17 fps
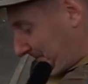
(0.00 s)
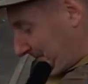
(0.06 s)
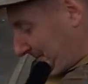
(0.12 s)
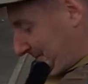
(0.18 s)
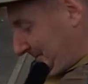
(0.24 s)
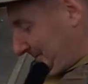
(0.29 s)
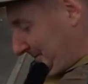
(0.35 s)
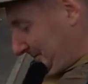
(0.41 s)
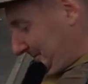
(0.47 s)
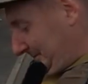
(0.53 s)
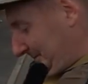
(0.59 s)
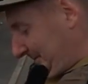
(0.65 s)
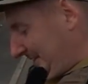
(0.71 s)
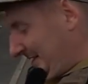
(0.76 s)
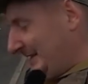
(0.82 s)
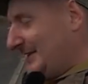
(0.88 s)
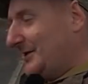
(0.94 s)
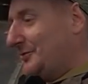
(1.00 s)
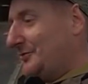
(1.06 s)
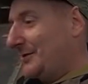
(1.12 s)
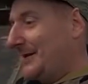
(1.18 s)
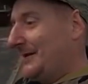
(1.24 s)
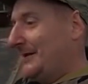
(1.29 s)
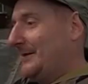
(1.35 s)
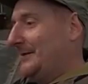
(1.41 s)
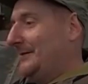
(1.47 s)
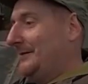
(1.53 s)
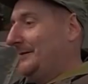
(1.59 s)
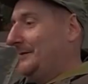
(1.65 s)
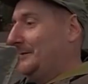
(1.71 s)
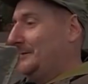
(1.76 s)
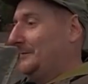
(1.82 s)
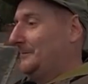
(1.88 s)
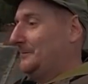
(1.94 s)
I don't know him. There's a drink.
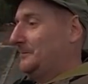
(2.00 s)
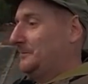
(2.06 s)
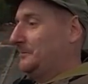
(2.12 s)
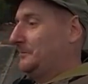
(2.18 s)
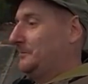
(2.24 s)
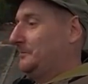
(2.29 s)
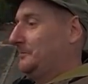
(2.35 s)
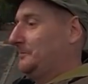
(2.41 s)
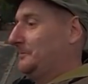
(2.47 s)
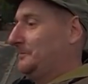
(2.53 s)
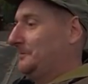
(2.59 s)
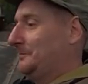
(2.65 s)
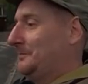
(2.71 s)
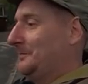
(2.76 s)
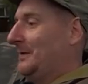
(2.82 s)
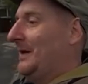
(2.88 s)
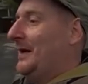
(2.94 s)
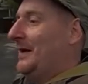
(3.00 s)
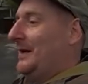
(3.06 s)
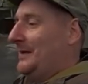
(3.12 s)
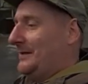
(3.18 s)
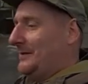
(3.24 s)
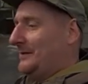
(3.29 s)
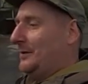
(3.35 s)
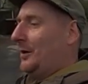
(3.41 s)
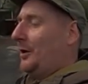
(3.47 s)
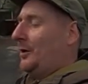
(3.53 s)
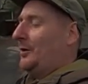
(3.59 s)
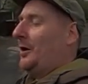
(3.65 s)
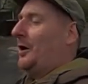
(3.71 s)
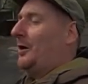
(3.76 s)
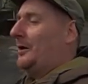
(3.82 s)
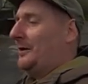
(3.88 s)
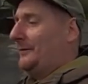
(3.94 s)
Oh yeah, I know him. Oh,
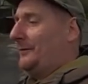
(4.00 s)
I